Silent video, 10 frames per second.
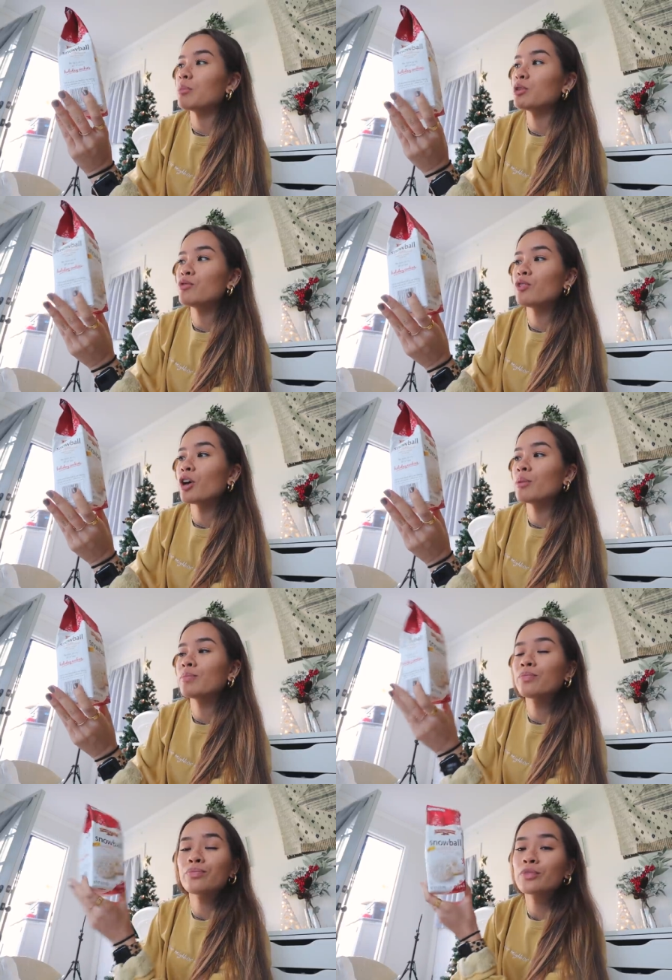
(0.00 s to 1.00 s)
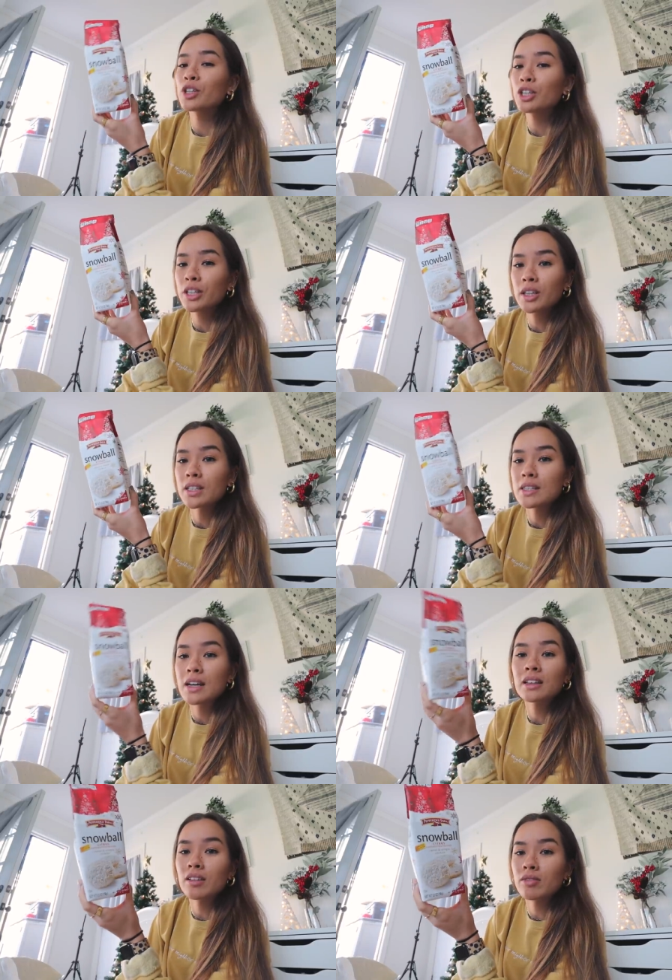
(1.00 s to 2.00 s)
Pepperidge Farm cookies.
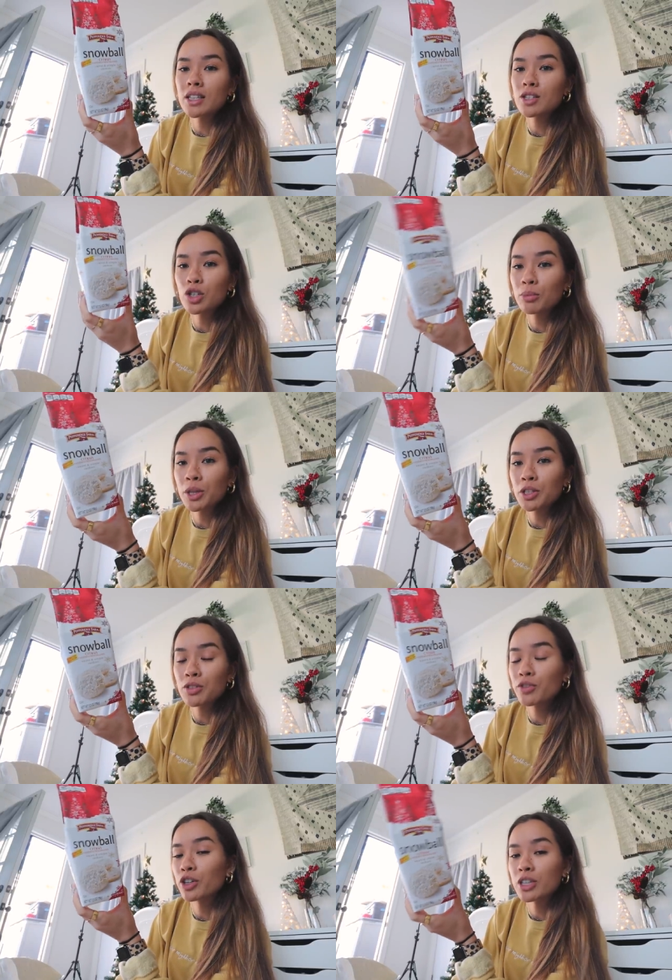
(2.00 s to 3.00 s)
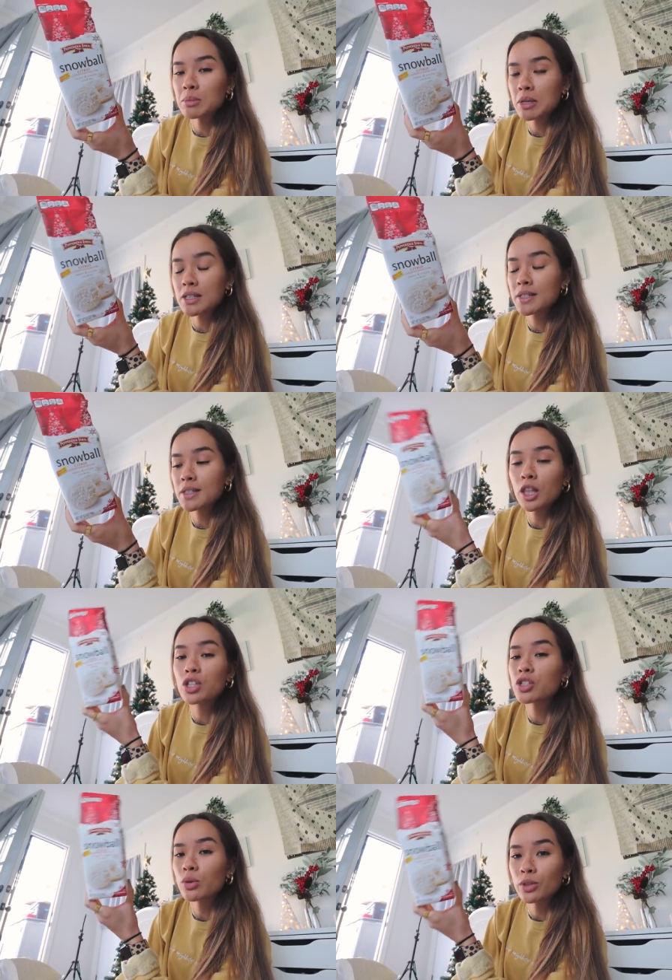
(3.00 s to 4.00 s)
I love these so much for Christmas. They're
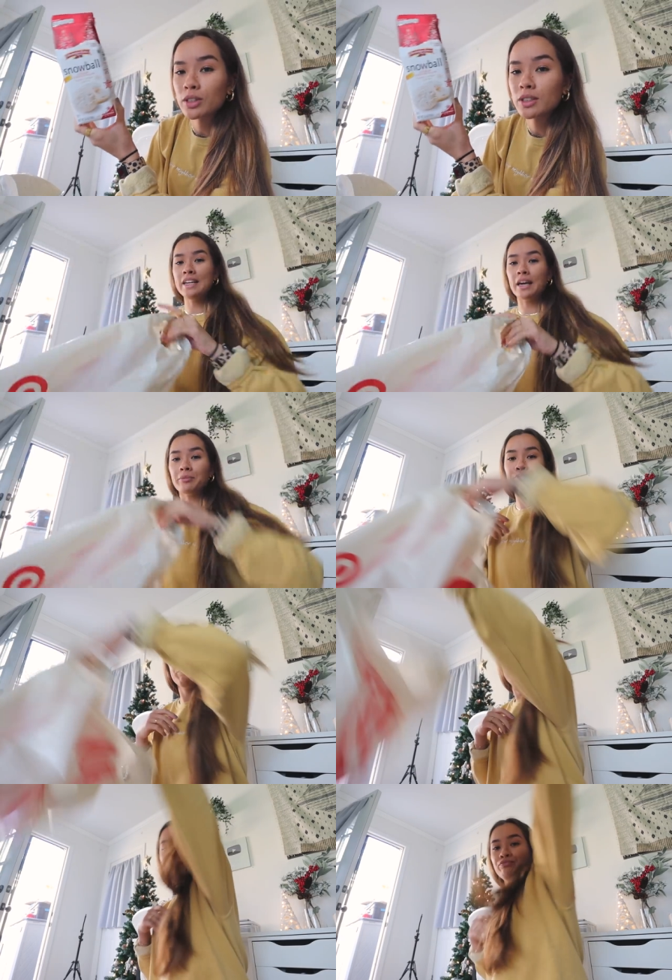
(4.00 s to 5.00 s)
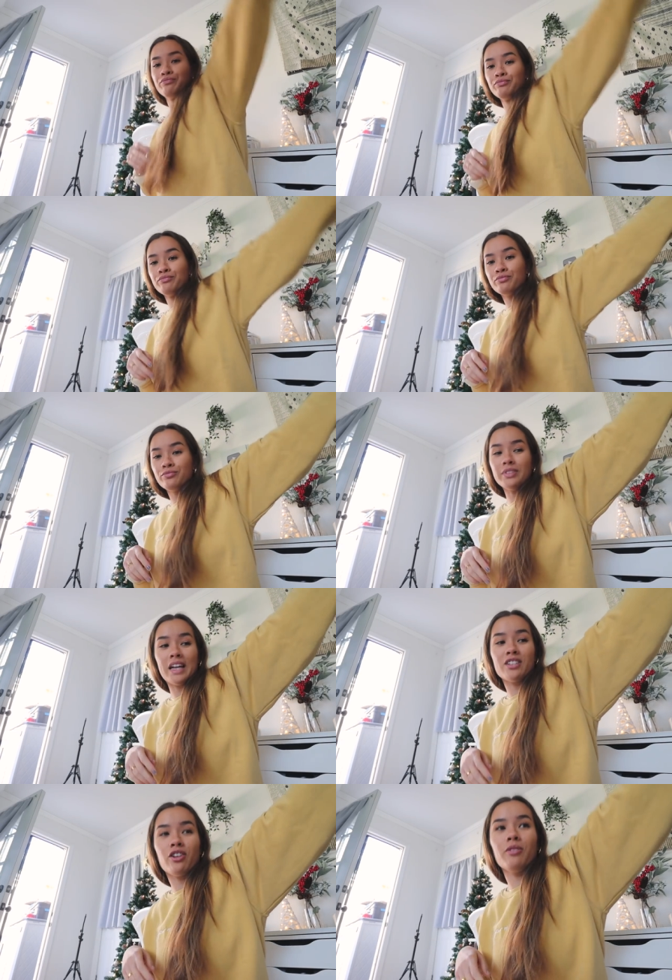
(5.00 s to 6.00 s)
so good. And yeah,
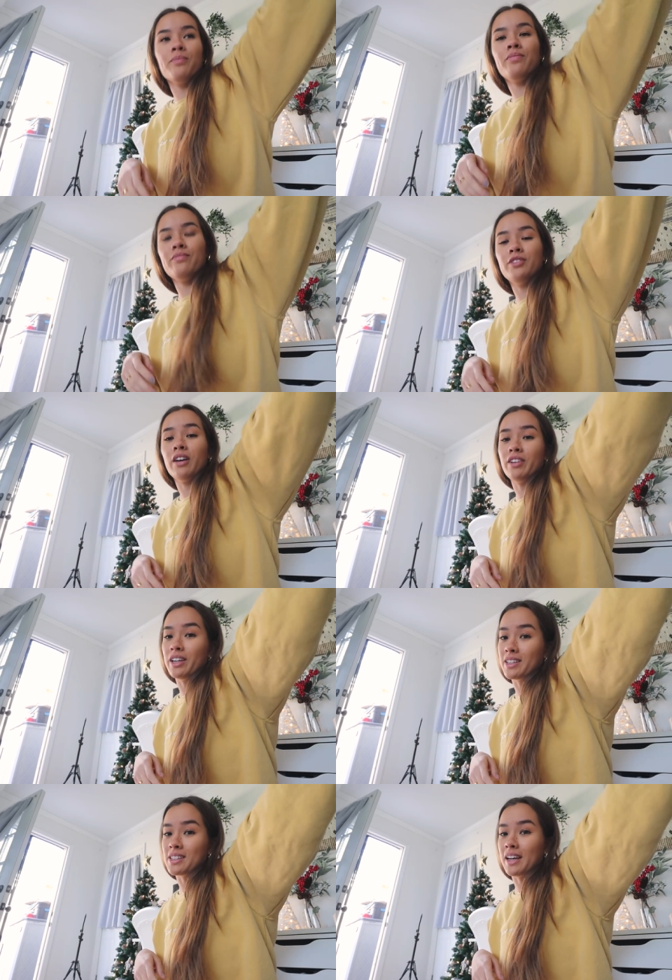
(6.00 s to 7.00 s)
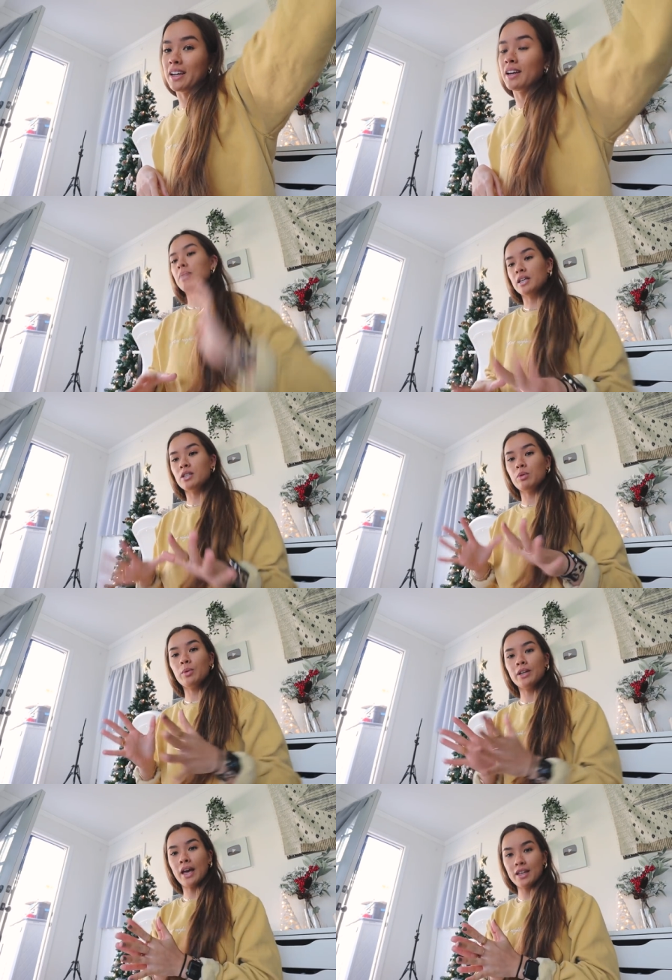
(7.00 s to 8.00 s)
that is all. Not very exciting, but we
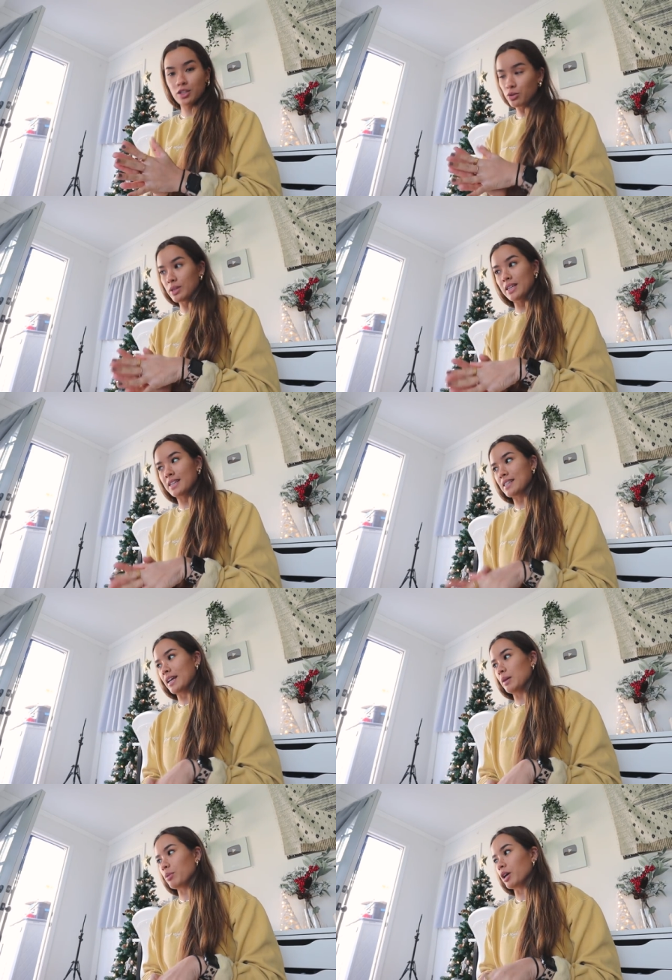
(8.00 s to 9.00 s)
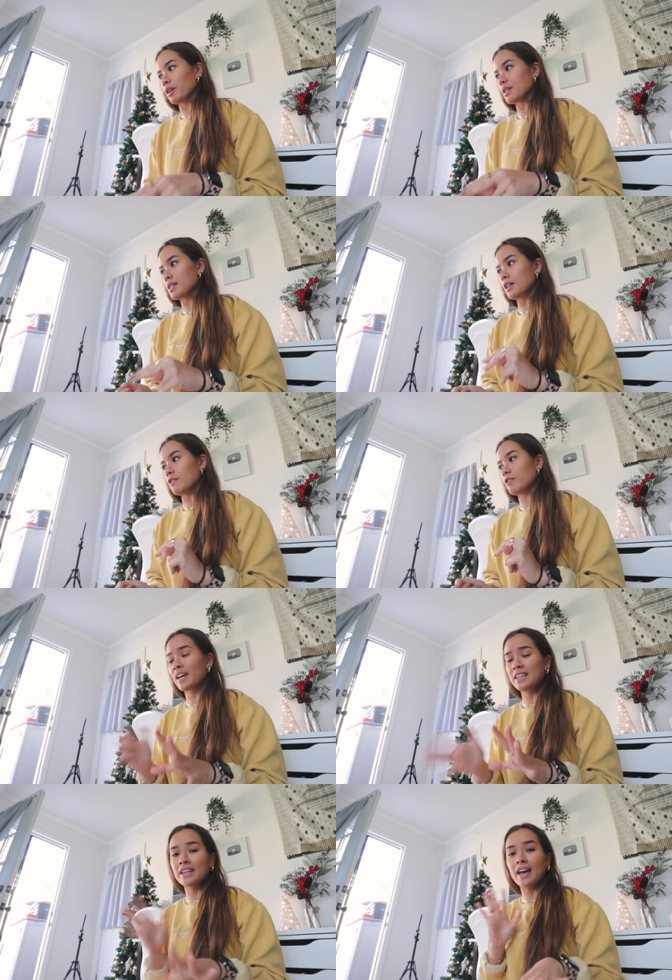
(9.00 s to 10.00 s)
will get into the exciting parts of
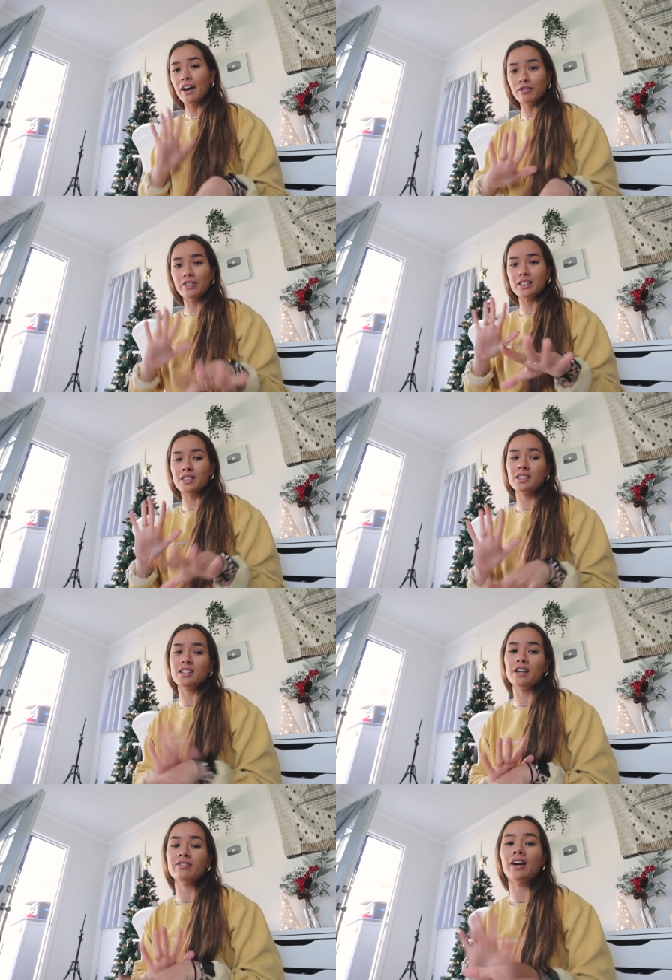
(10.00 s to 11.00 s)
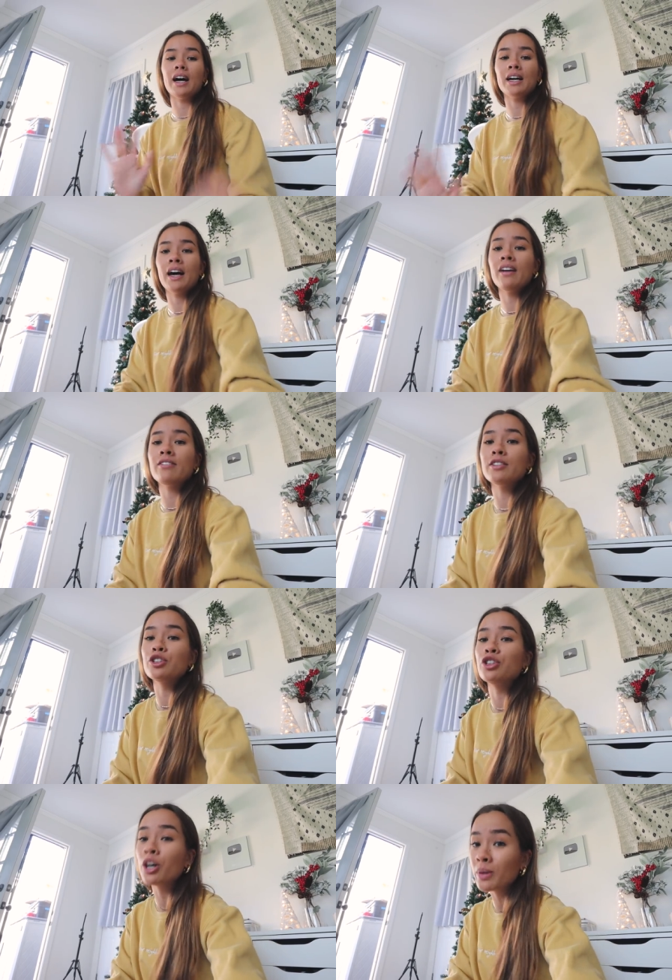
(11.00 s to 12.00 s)
finding outfits and stuff. I have
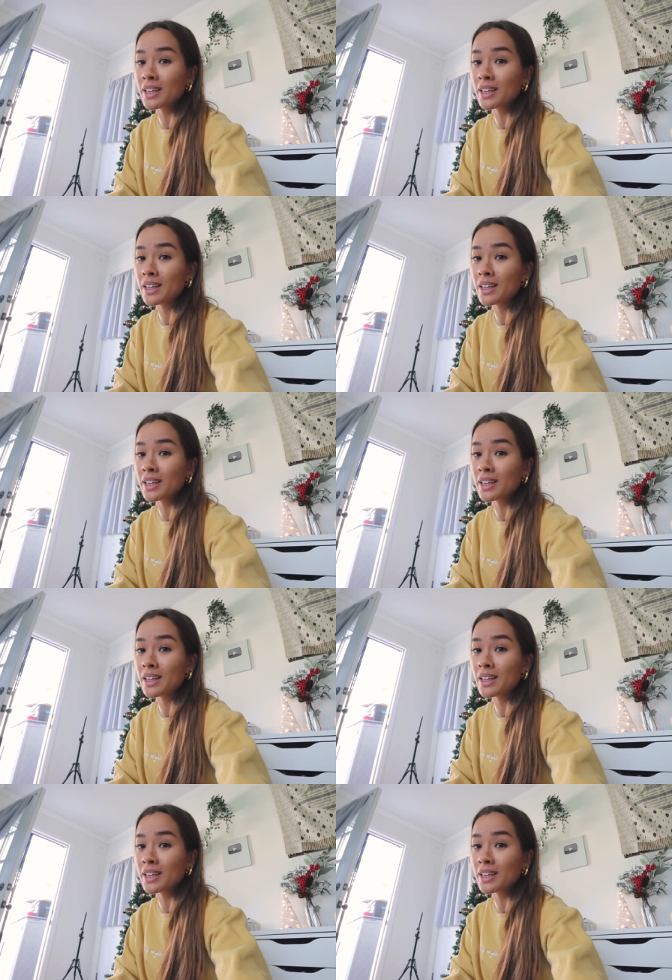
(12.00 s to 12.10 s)
no